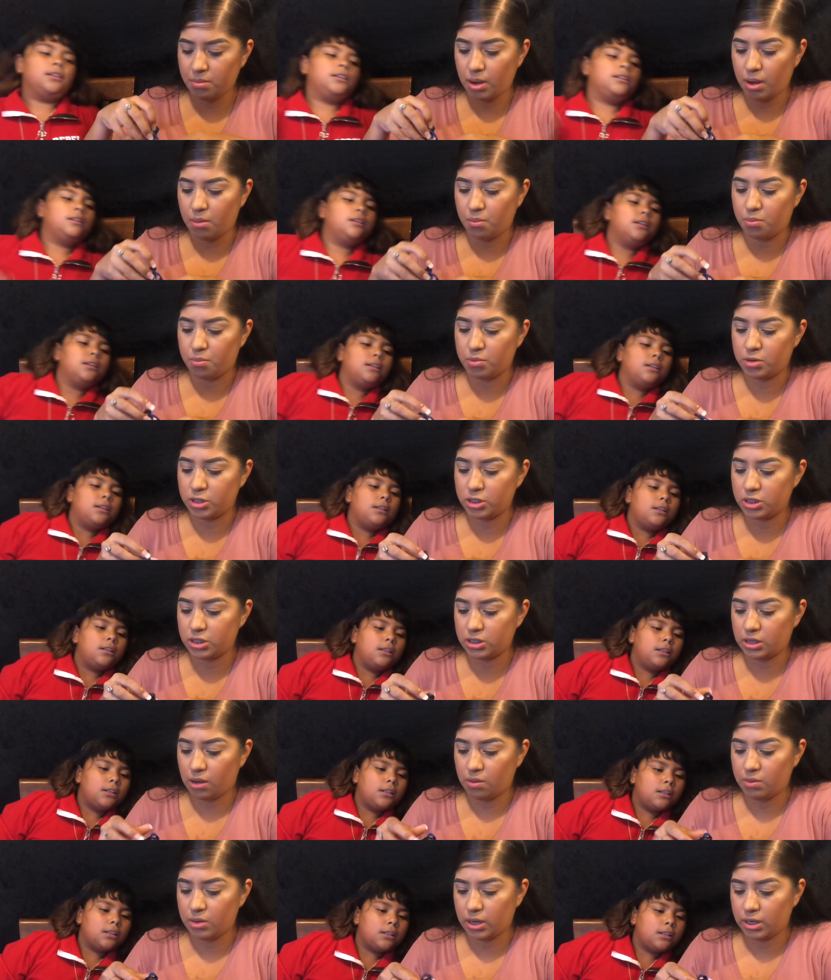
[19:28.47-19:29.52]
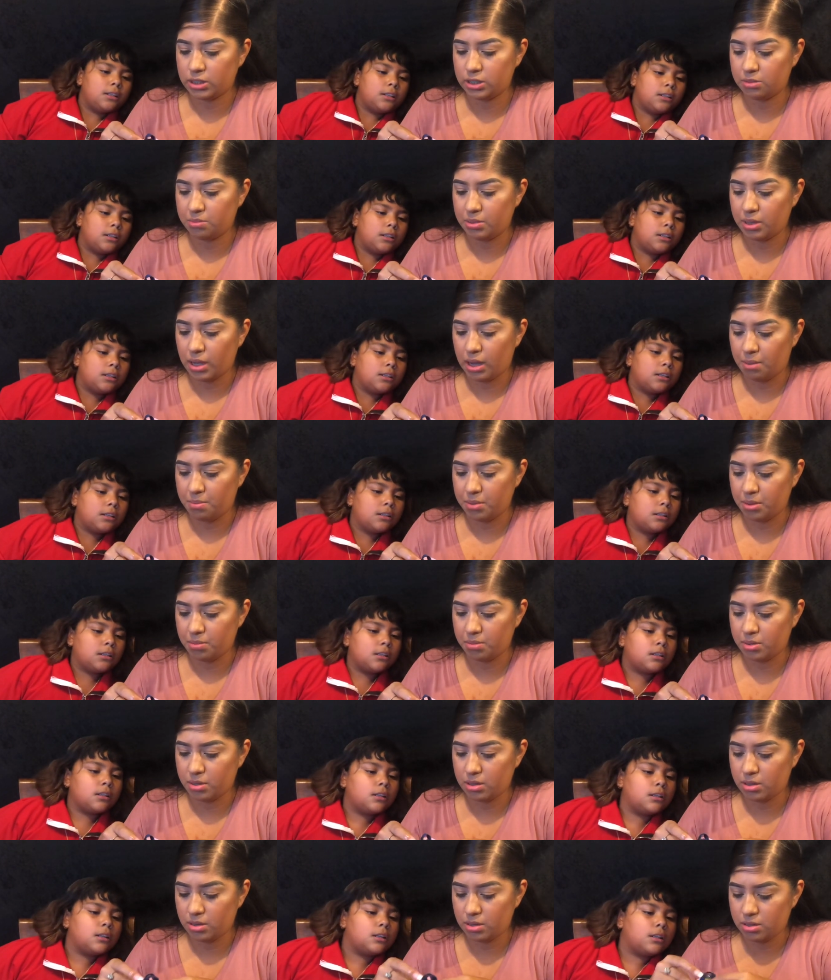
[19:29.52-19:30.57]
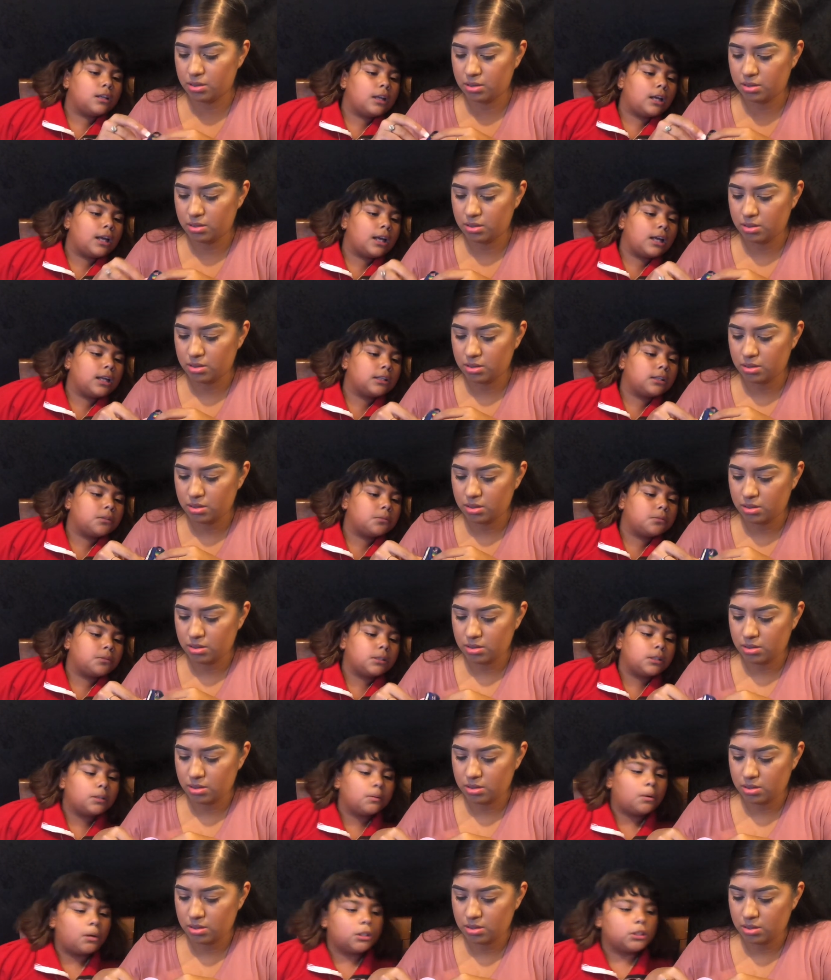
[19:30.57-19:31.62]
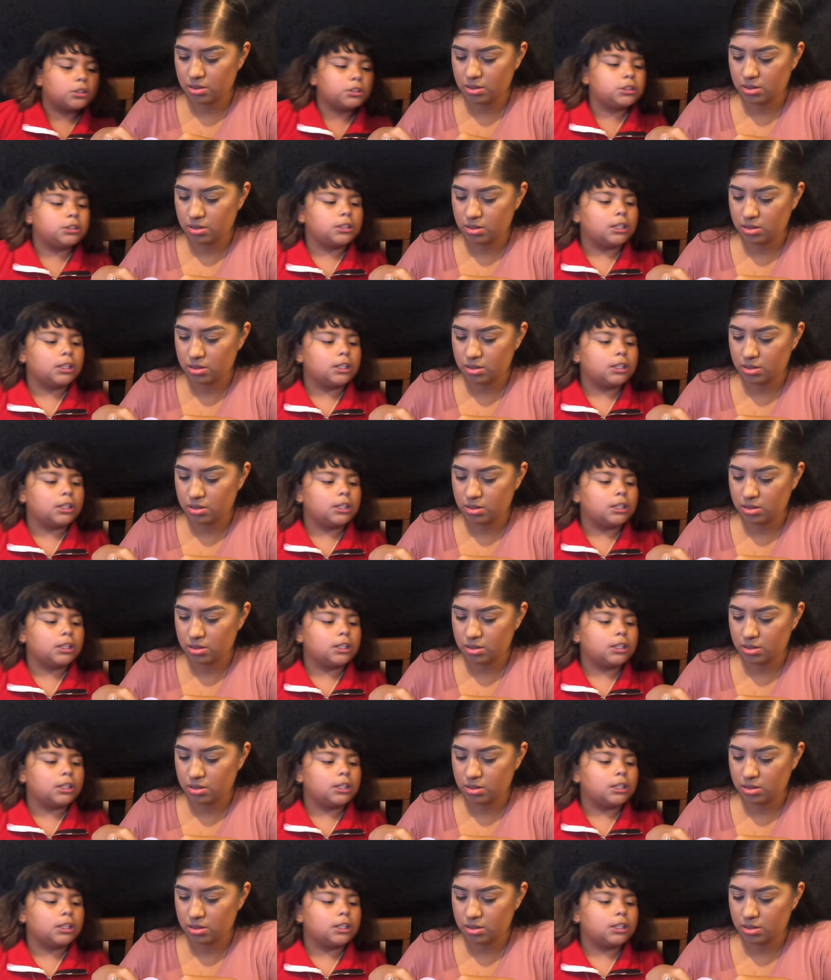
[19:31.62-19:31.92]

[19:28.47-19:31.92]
Speaker 1: my brushes, I would actually be happy about it. Uh, I don't really wash.